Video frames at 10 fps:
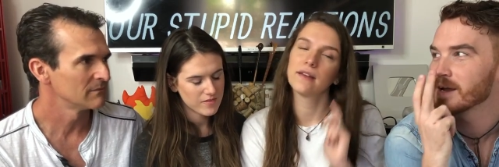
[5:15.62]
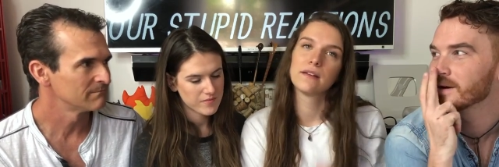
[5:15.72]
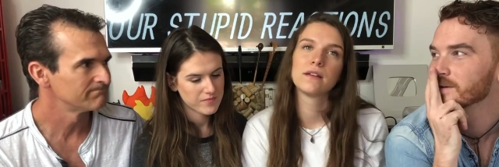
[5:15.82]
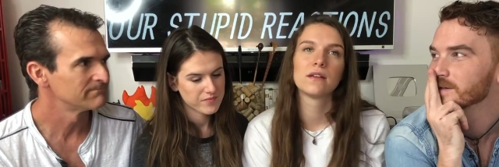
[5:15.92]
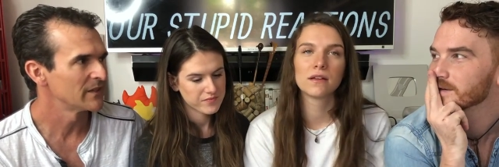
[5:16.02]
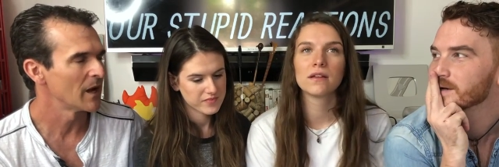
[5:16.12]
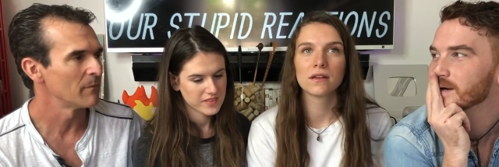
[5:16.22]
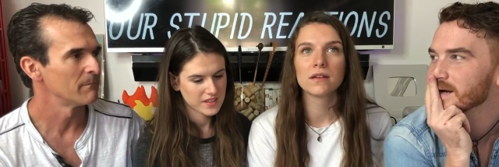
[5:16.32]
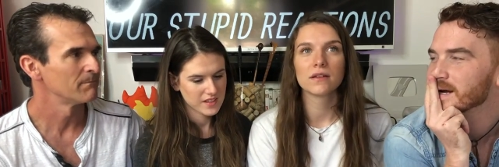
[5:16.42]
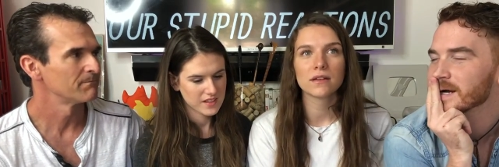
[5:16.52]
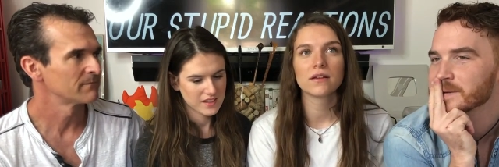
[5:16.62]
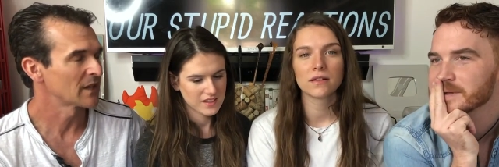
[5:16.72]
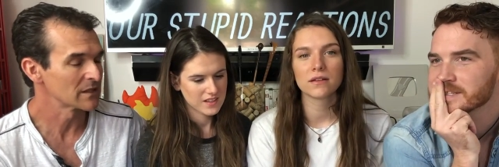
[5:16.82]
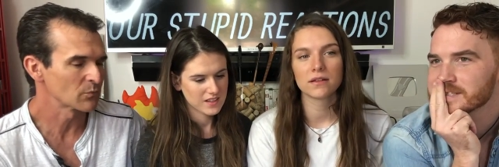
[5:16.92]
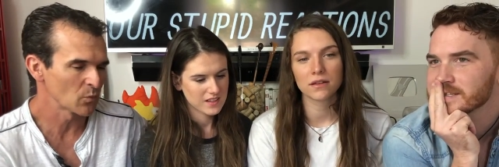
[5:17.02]
Speaker 1: now. Yep.
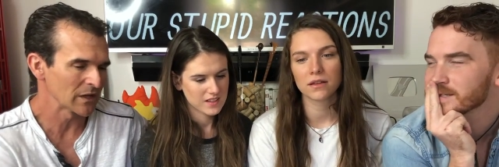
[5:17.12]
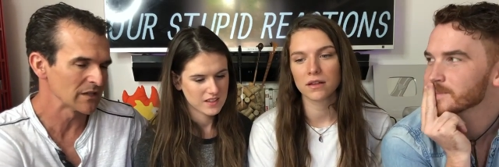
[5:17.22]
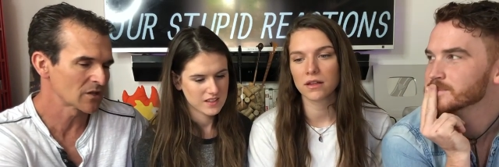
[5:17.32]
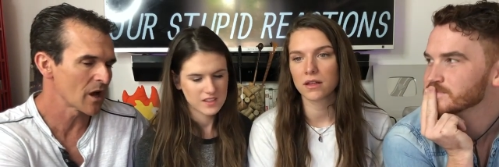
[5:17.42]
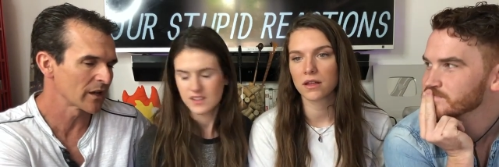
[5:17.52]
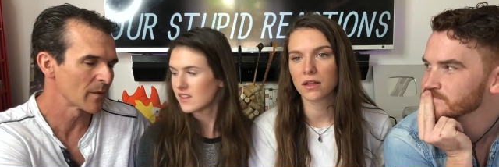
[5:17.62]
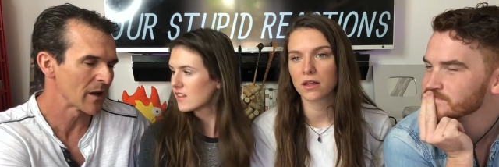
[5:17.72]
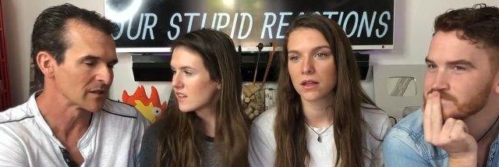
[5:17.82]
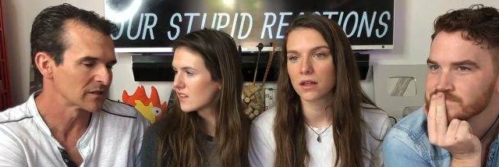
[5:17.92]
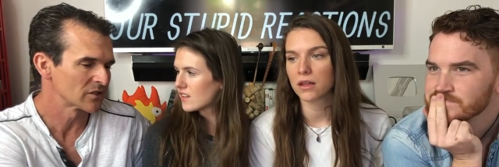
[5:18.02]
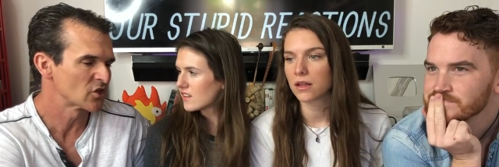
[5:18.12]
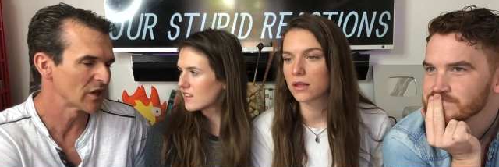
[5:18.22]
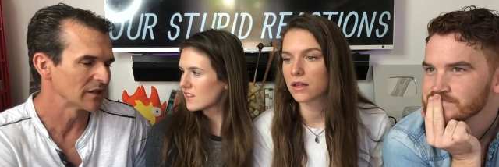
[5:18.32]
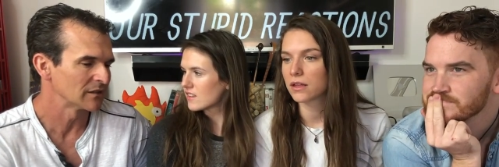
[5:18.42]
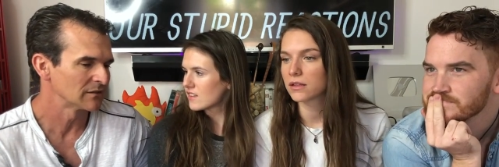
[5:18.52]
Because what he's talking about is
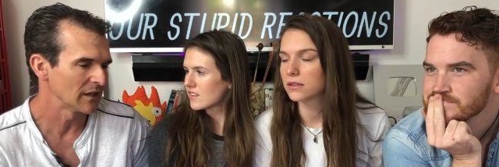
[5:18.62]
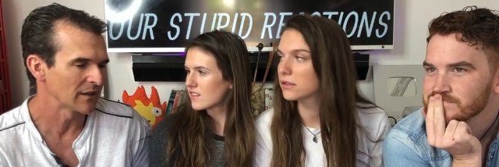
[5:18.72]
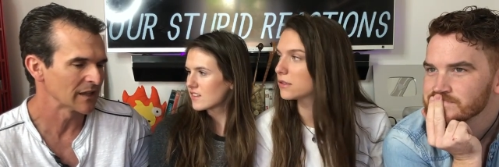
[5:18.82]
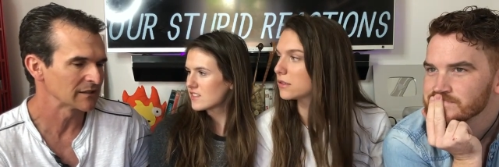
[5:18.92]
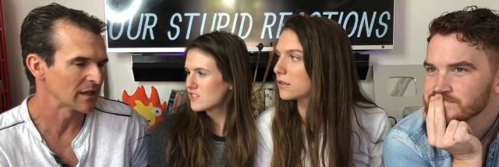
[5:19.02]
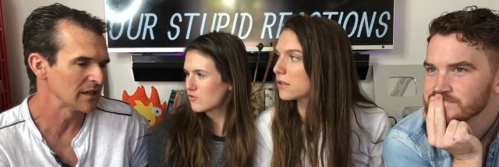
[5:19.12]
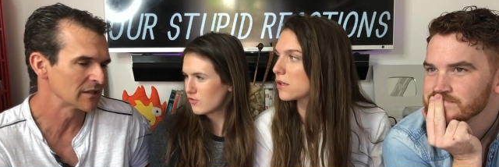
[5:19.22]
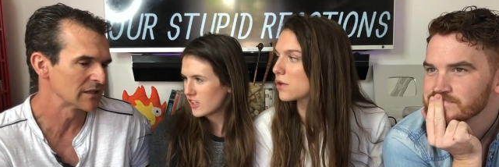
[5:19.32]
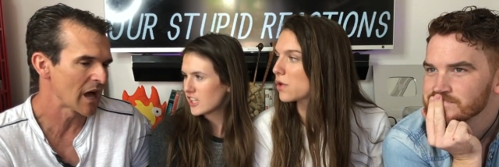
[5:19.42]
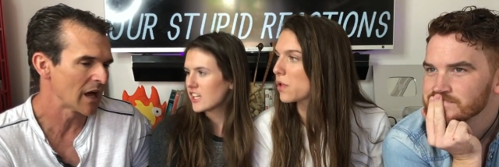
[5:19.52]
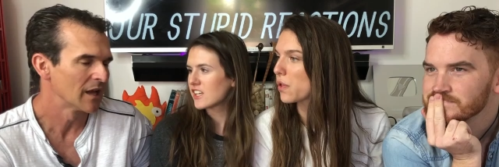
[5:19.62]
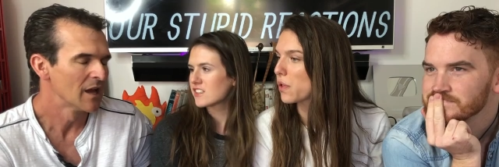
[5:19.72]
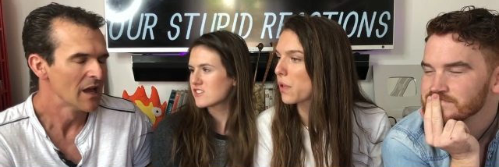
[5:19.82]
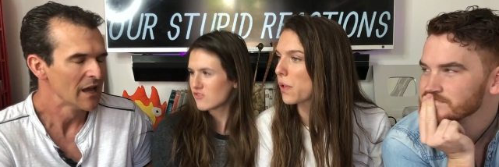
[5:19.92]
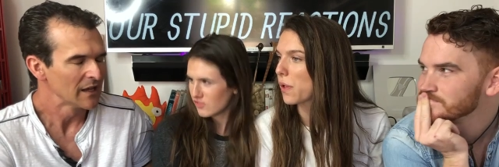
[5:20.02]
legit. That he's
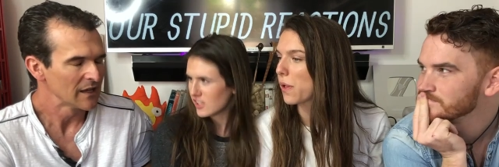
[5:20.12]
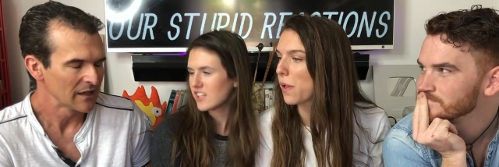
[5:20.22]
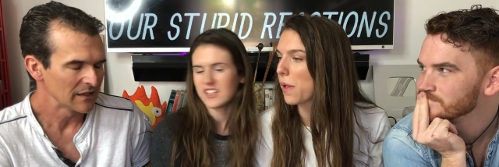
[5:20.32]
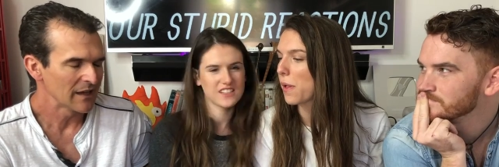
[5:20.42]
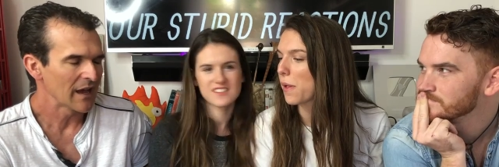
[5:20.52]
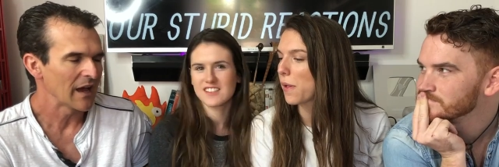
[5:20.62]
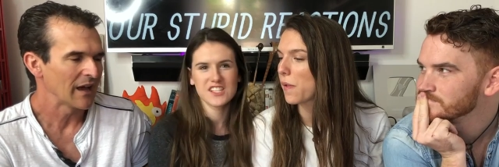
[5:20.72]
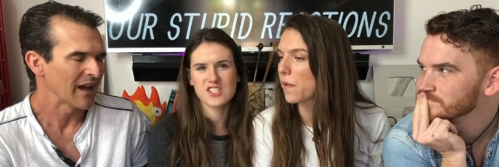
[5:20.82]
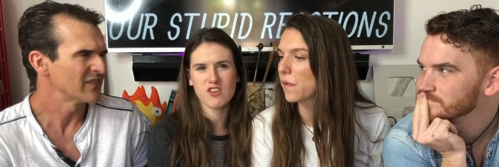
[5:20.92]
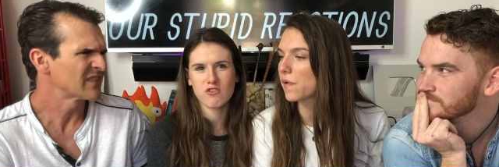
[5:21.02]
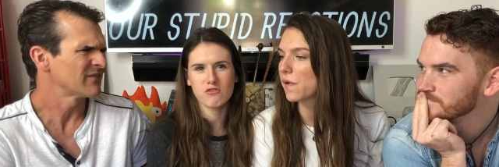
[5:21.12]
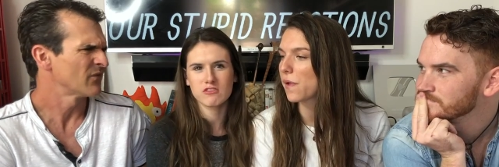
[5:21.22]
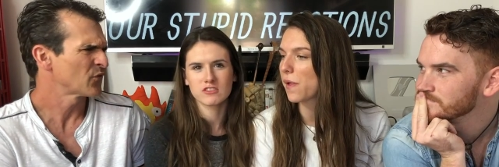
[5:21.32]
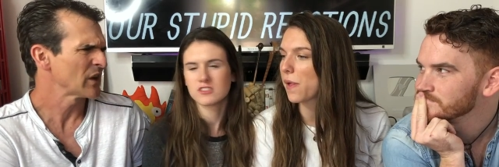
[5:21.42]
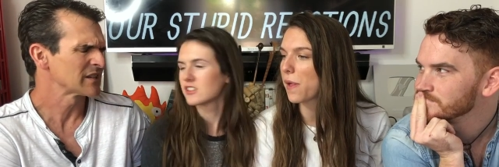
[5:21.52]
not
Speaker 2: defeat. Yeah,
Speaker 1: so and
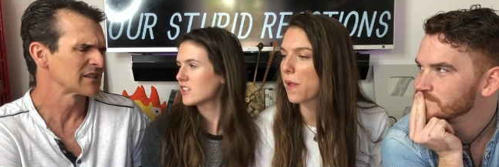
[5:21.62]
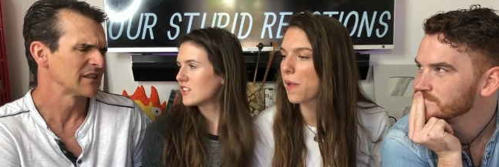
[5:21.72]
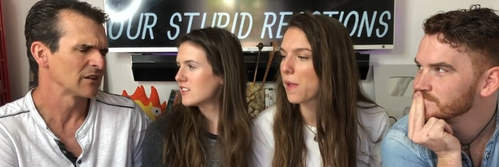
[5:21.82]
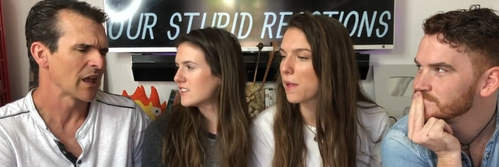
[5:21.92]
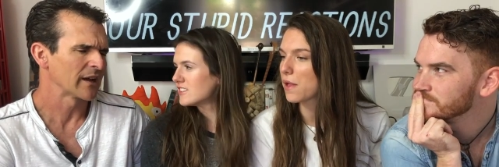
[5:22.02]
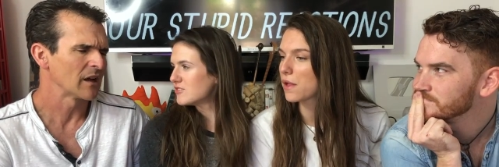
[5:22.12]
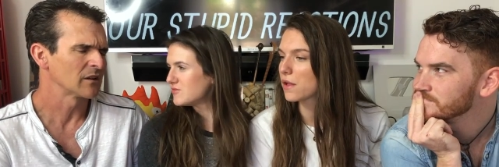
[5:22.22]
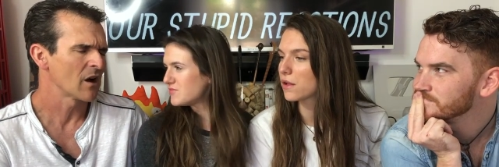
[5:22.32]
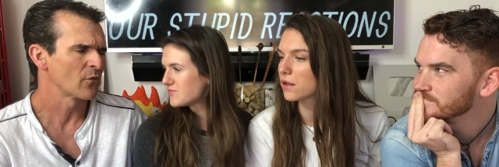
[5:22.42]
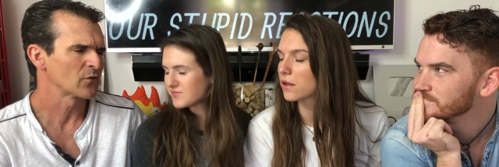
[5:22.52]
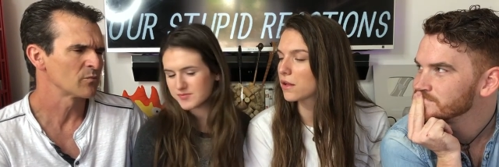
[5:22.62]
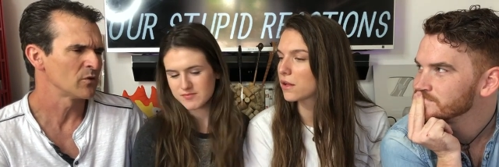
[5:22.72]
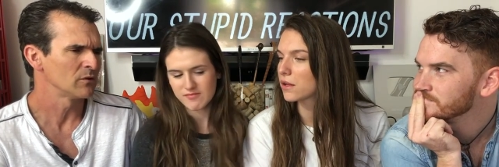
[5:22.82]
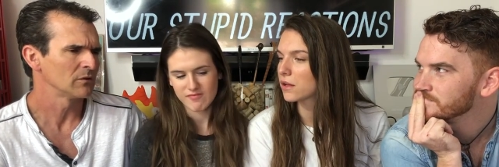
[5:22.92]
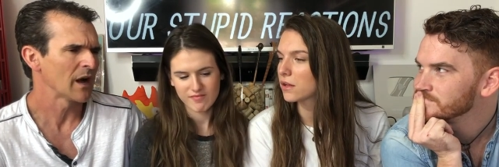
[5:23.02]
cool. Phrases in there like
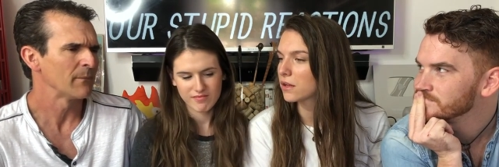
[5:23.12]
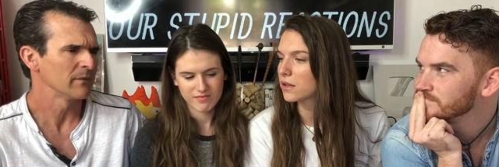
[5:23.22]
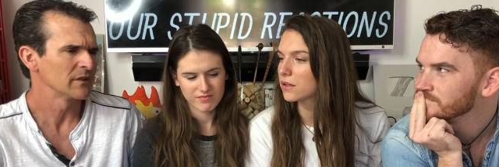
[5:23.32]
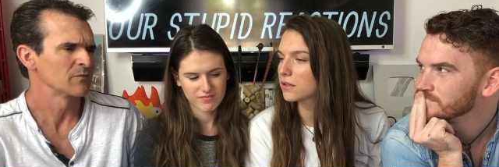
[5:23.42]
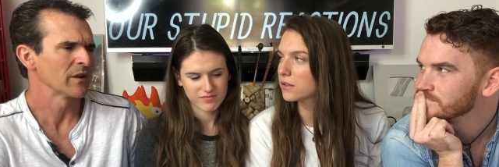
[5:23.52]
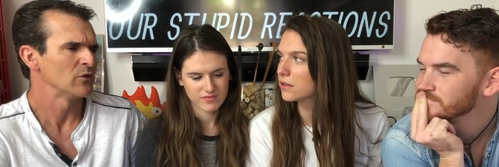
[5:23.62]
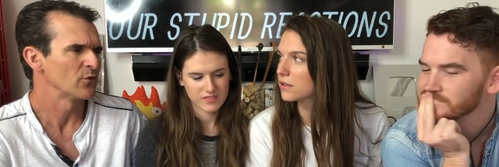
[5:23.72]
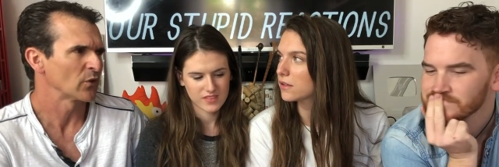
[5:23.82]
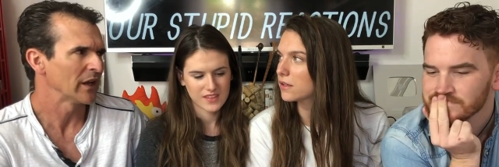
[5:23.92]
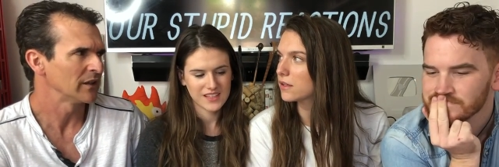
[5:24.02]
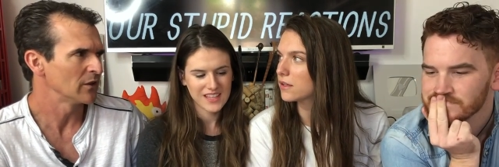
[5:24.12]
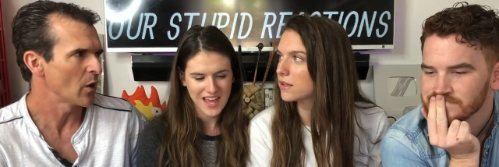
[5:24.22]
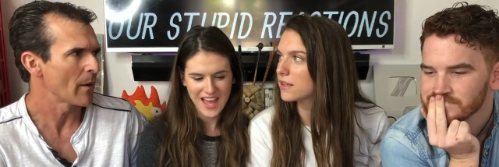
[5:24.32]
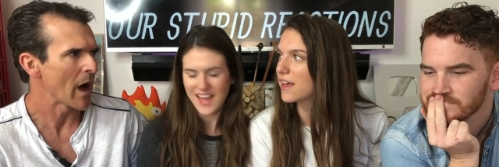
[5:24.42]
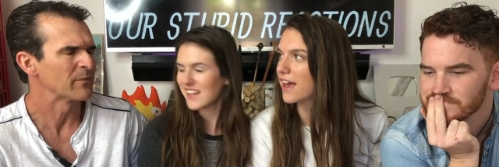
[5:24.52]
uncomfortable. Is my new friend. You
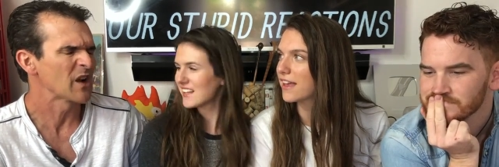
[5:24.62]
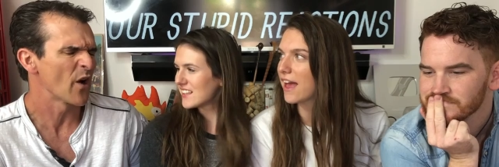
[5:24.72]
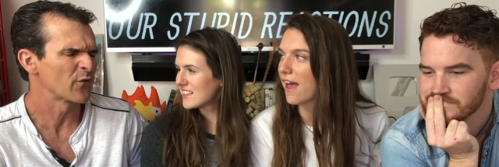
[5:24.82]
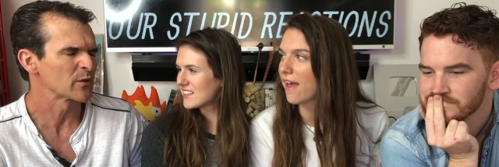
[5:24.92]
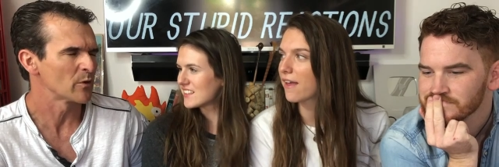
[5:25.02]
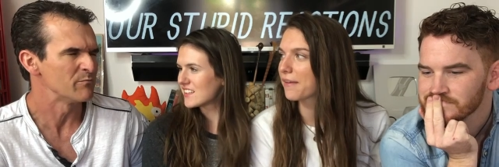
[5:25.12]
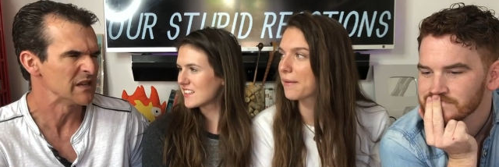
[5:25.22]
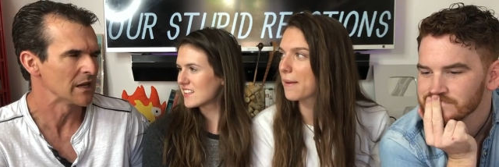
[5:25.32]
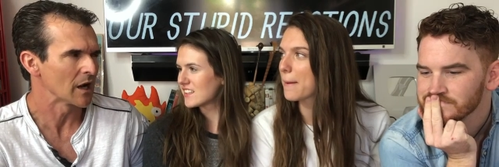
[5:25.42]
know, I'm comfortable being